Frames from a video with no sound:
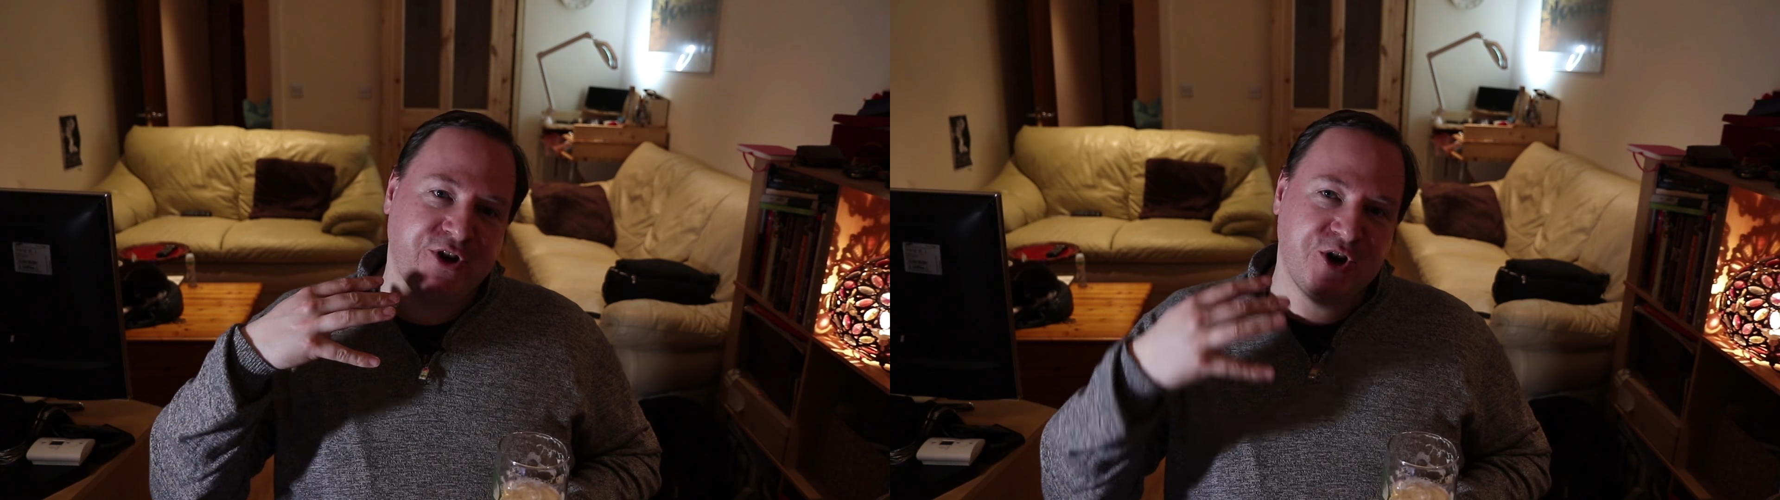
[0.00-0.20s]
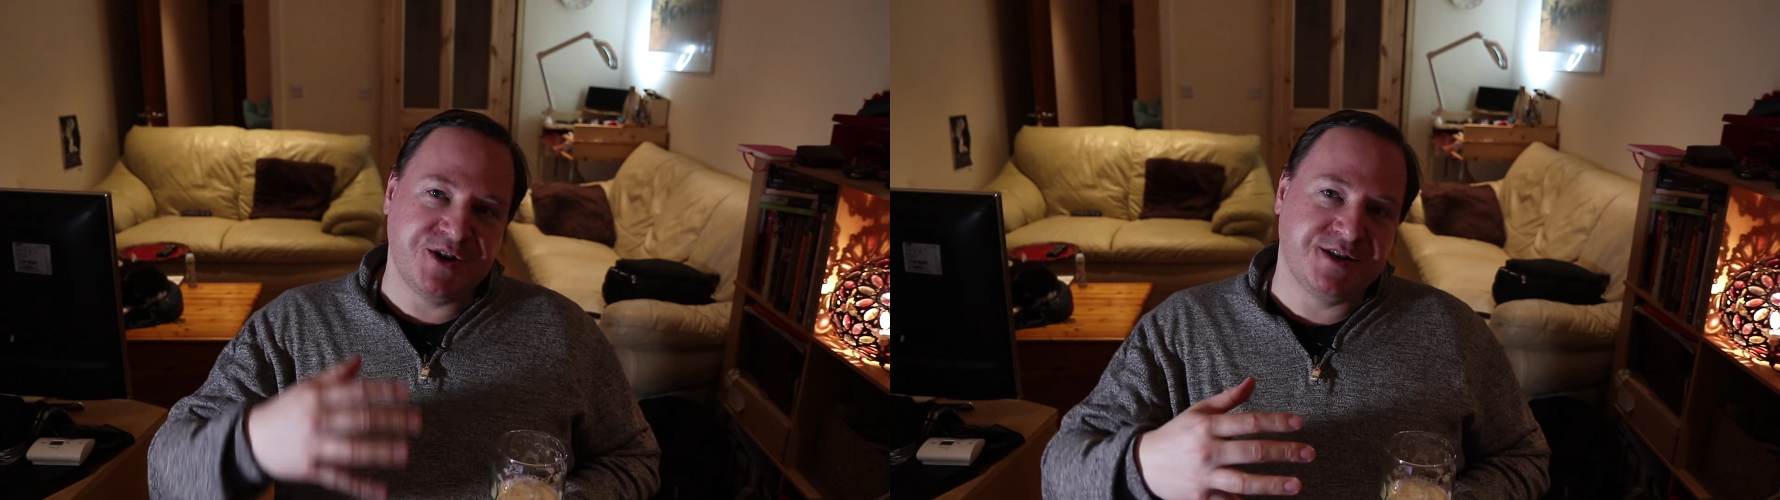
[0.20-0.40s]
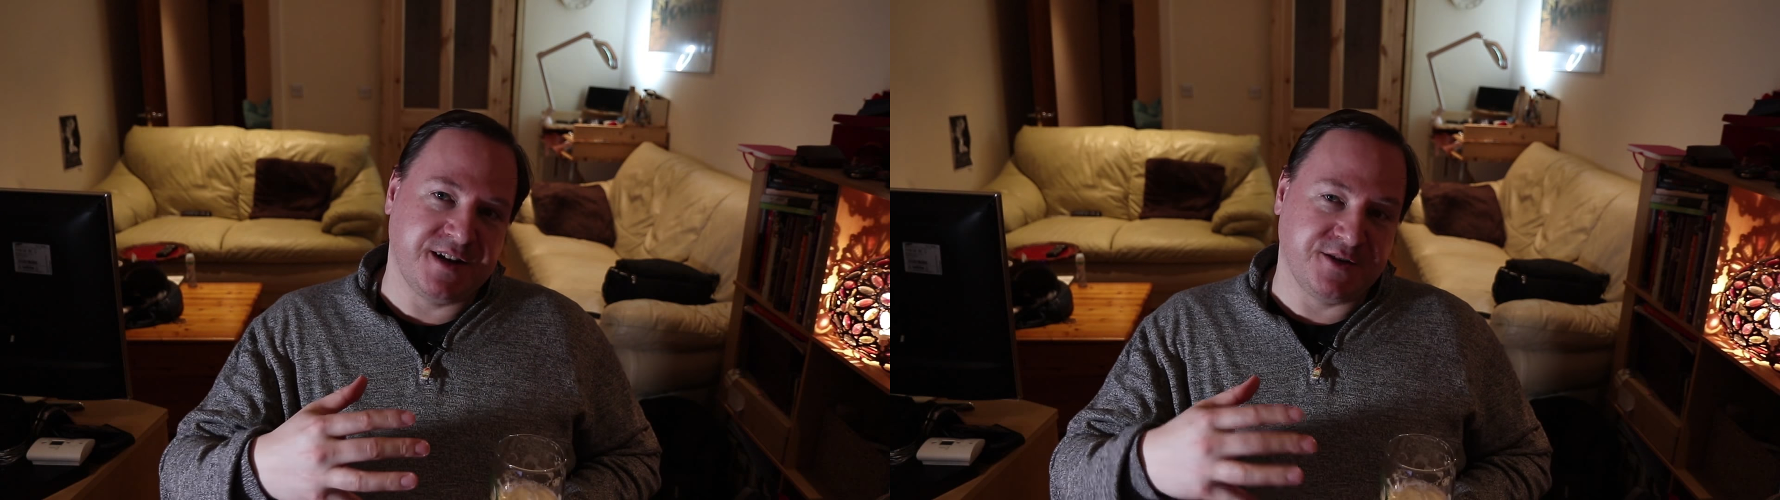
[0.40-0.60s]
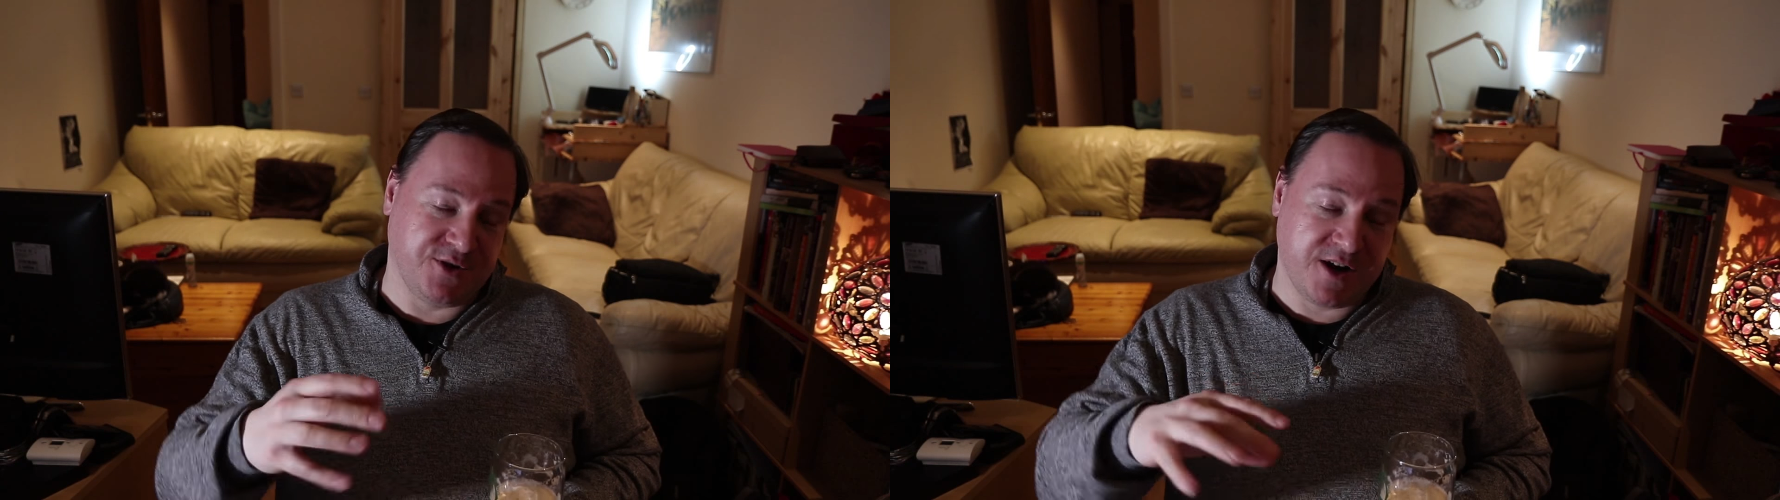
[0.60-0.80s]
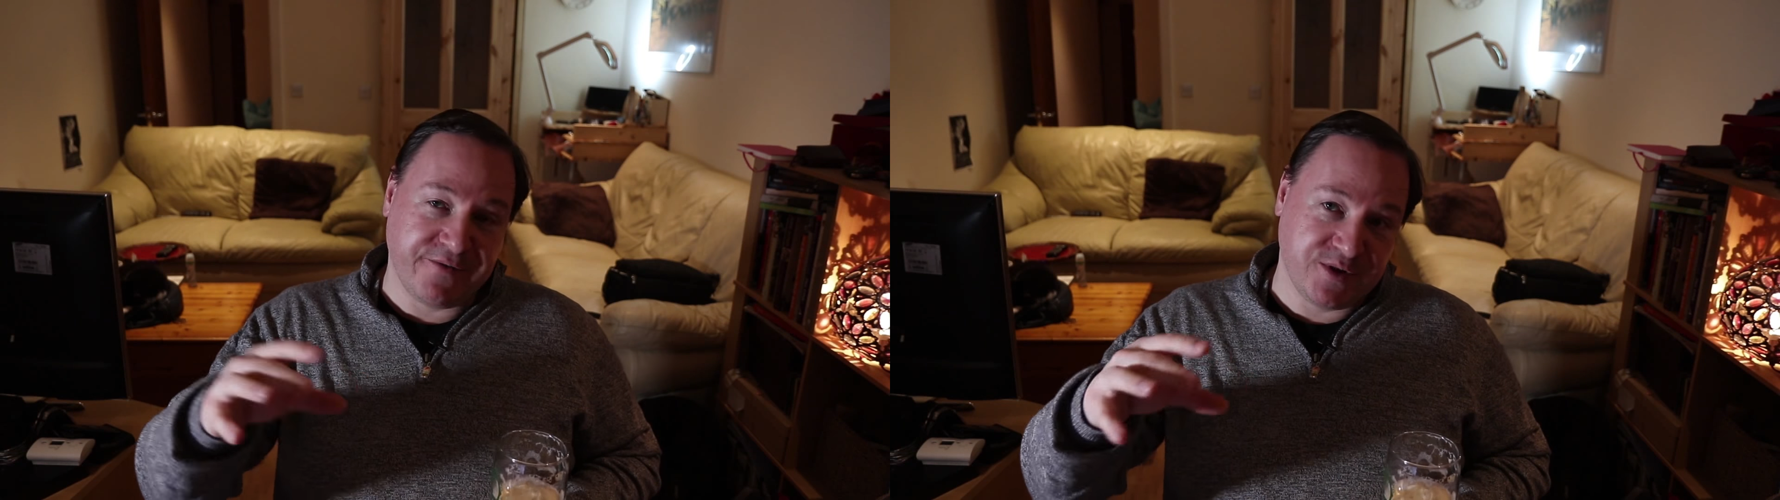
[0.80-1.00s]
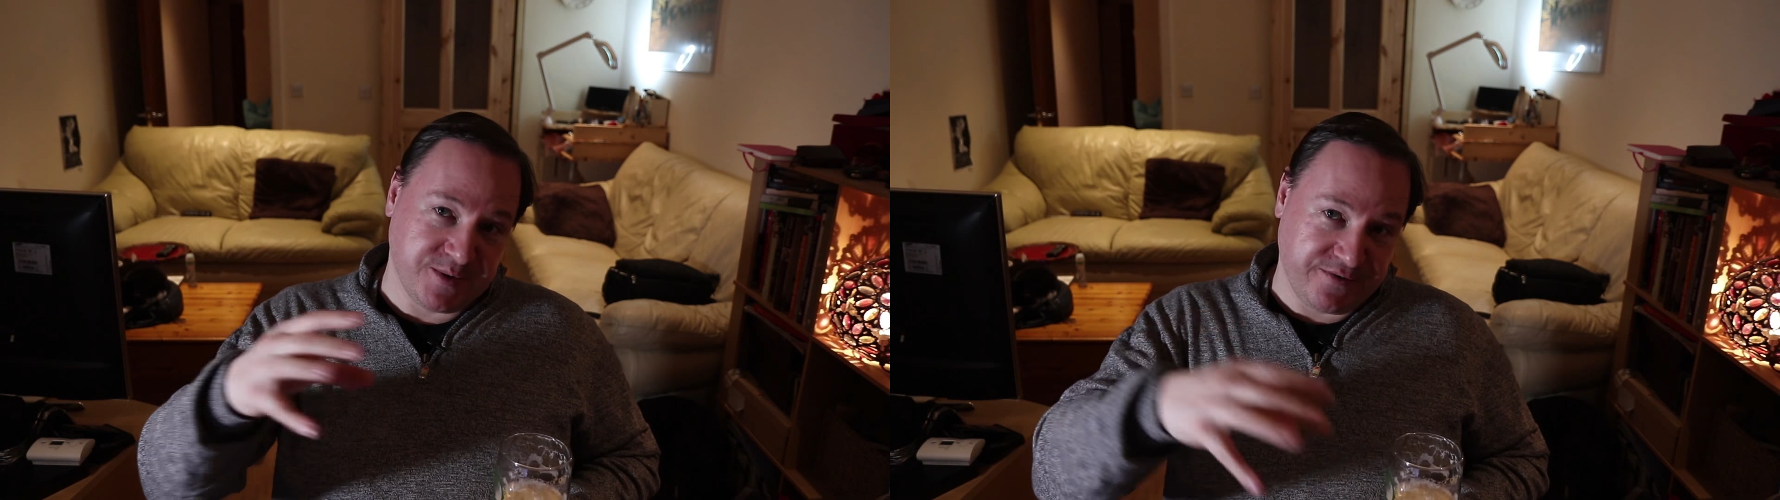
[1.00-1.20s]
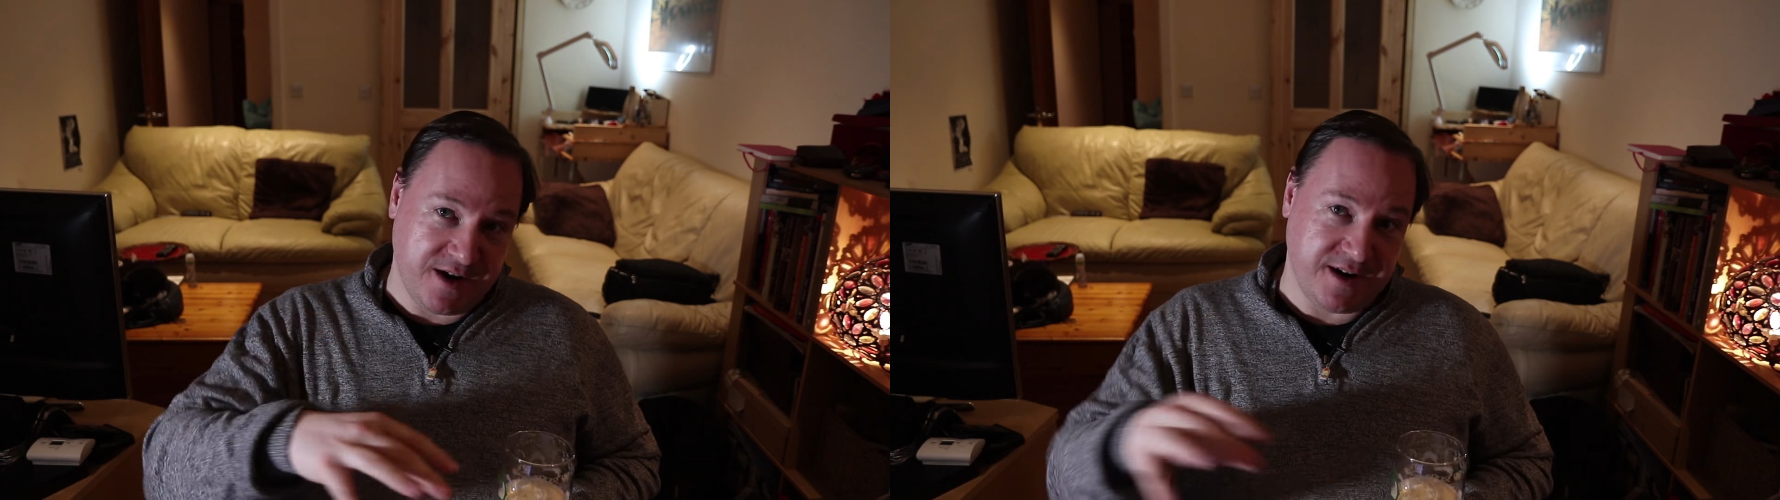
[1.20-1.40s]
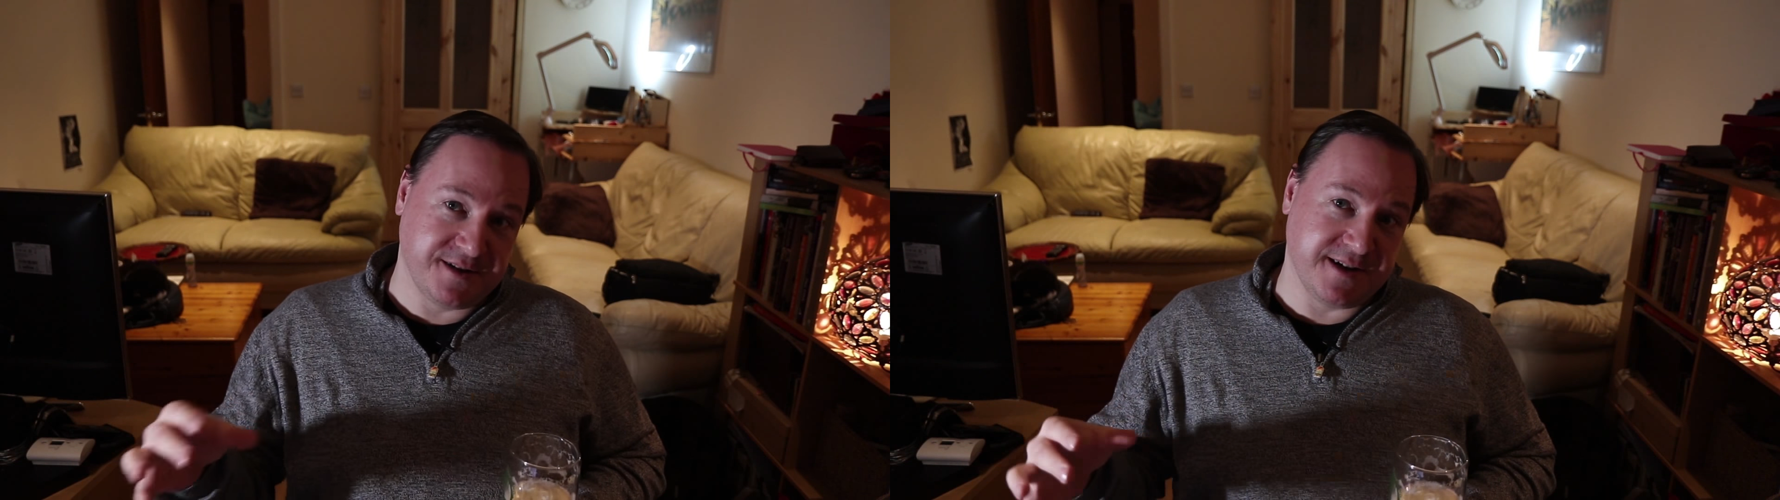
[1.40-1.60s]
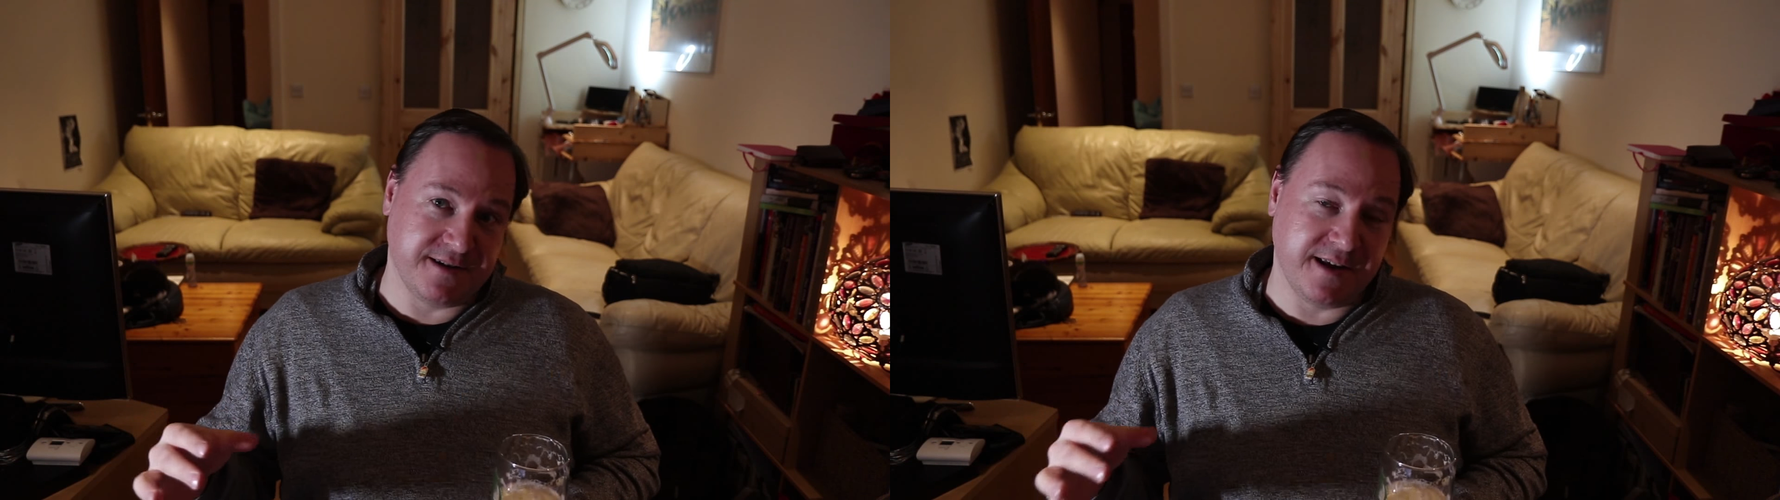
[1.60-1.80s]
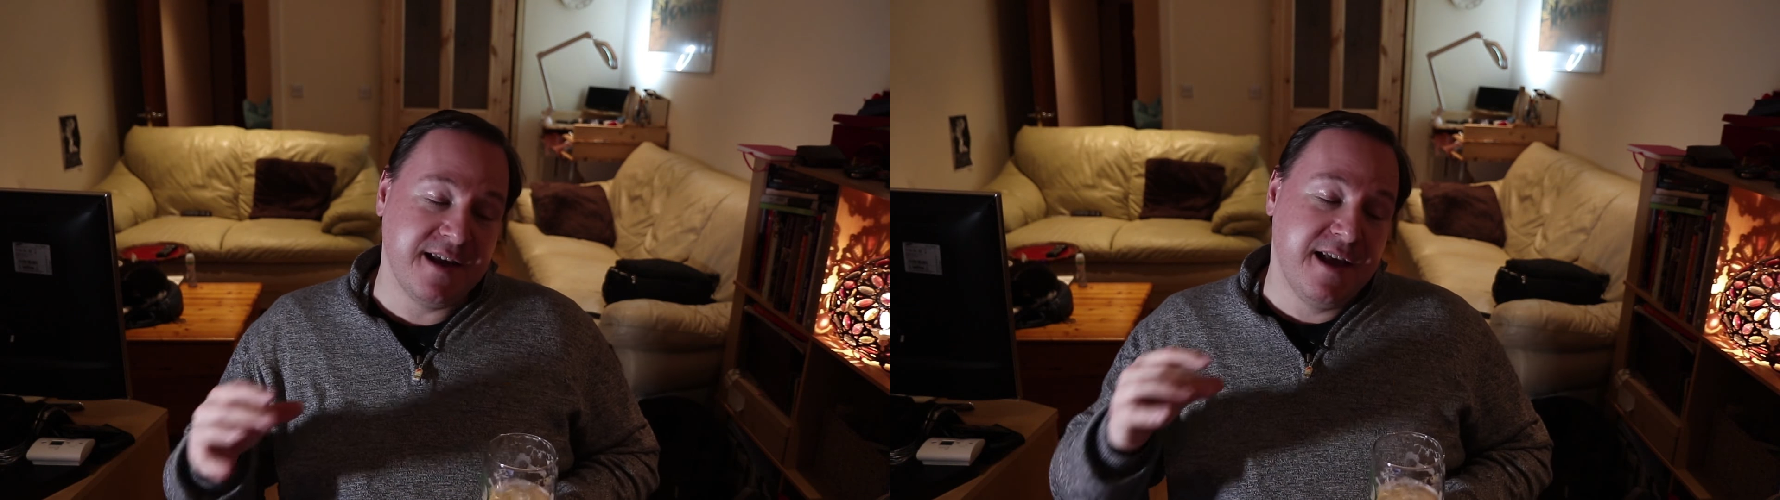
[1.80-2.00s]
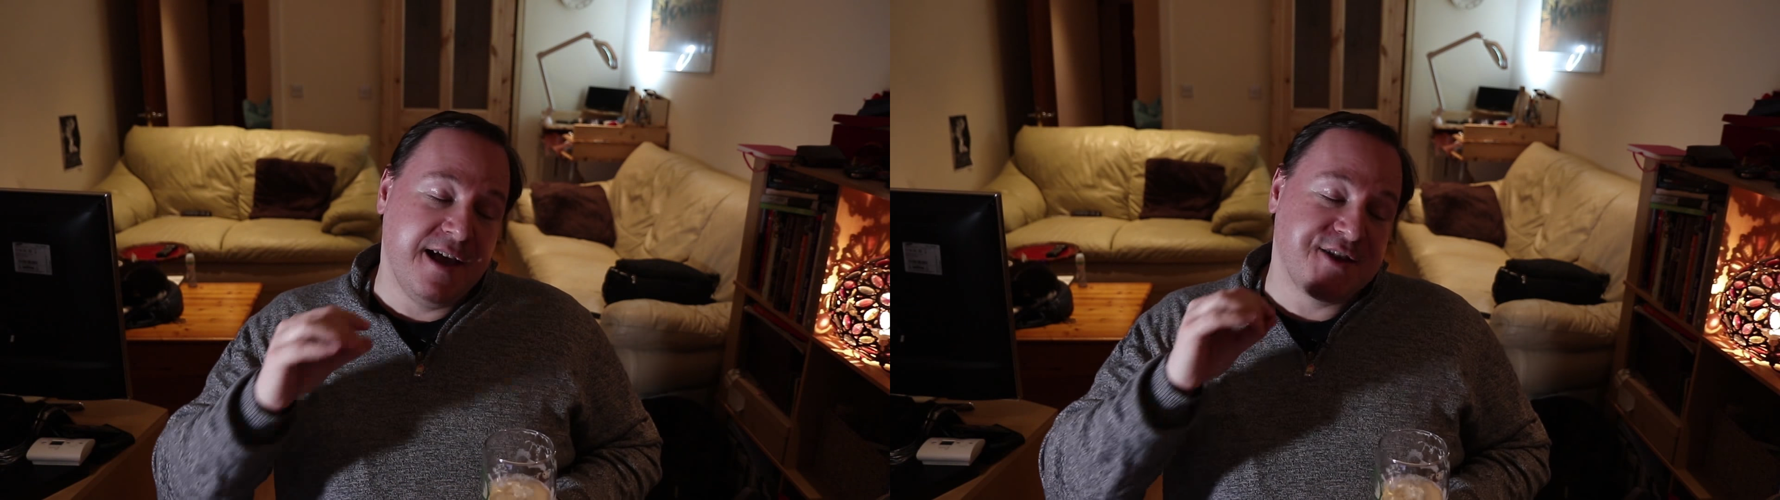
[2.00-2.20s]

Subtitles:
Thursday, so the conference was Friday and Saturday,